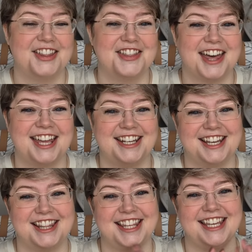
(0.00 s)
Then
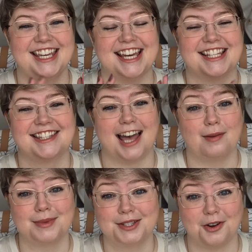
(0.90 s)
the
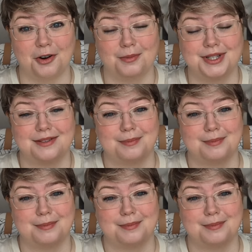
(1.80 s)
Sam sculpt